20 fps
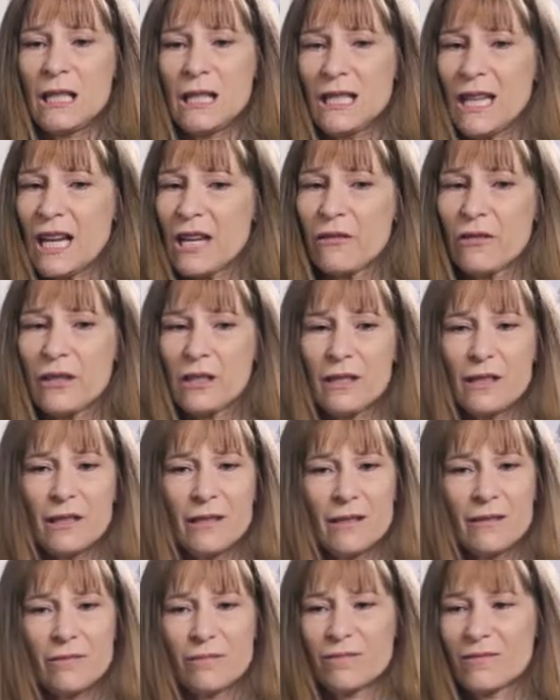
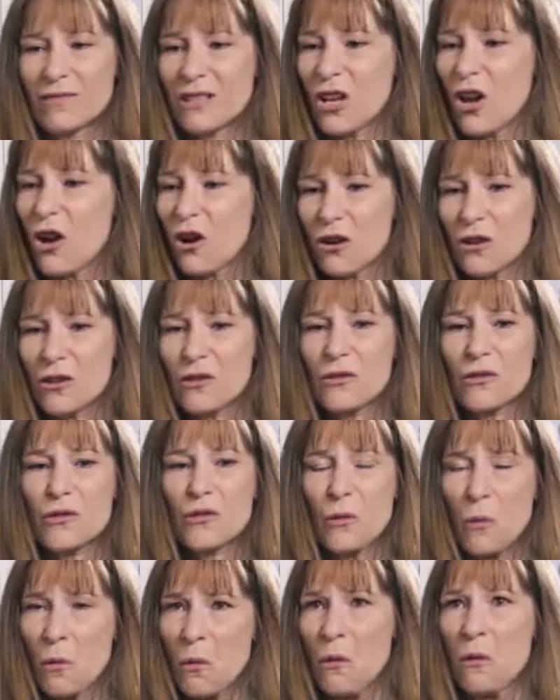David's heart,
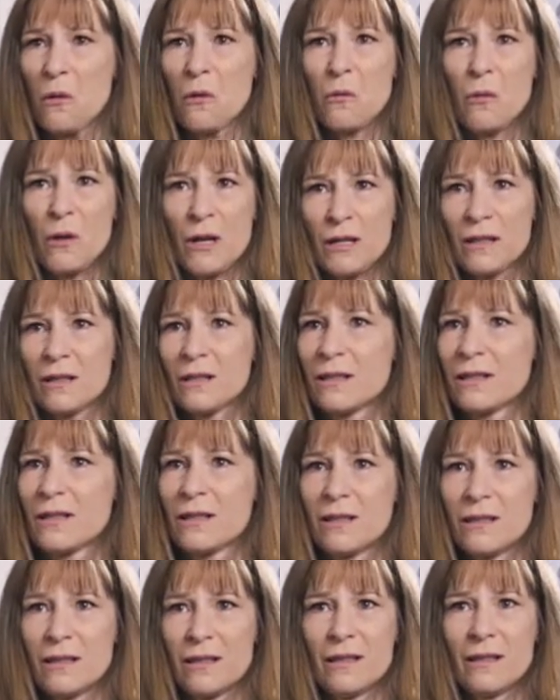soul
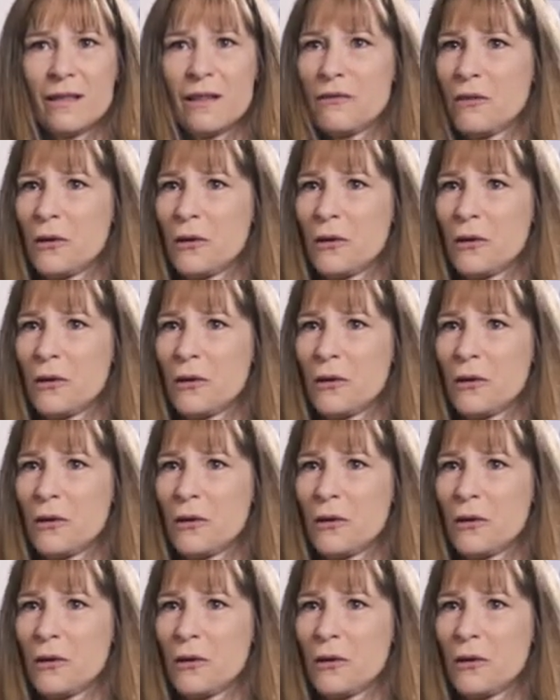was a